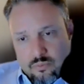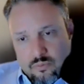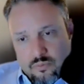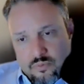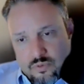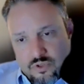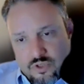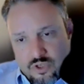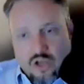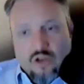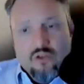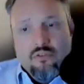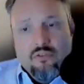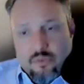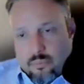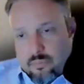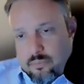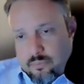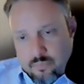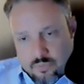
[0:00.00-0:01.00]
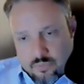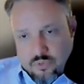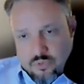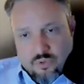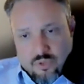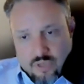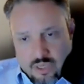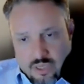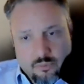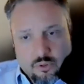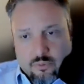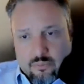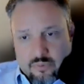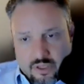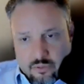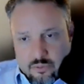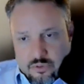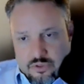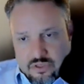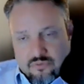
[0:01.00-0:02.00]
solve the problem
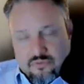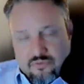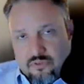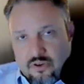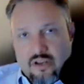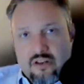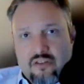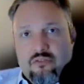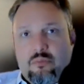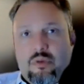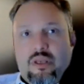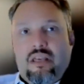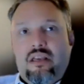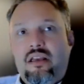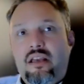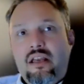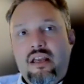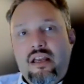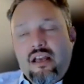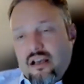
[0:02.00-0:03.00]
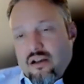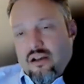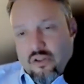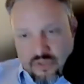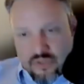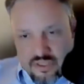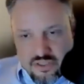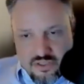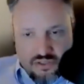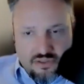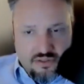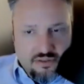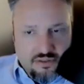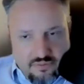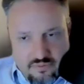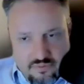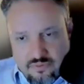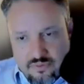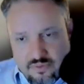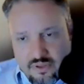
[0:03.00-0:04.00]
that was in front of me, all these
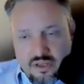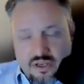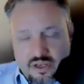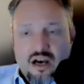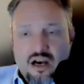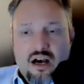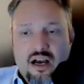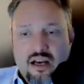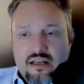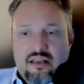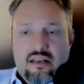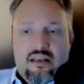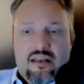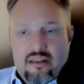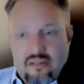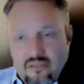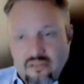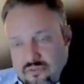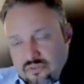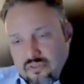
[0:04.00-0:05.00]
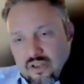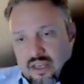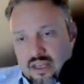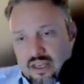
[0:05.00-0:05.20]
cognitive